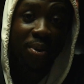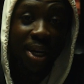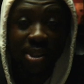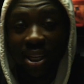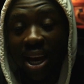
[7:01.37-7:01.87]
to
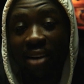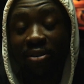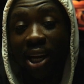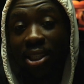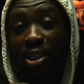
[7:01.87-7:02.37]
actually
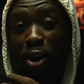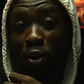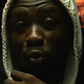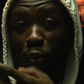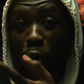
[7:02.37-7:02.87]
have that
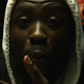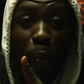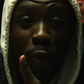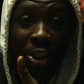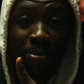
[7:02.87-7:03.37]
raw
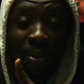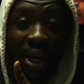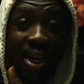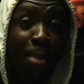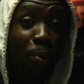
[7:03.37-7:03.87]
motion
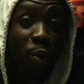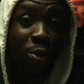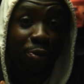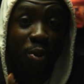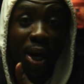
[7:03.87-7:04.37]
blur that most
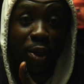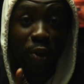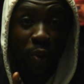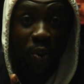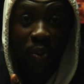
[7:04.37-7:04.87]
of you are
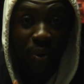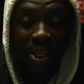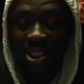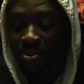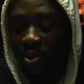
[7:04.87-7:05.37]
used to
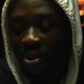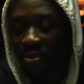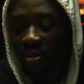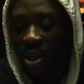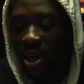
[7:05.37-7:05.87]
in terms of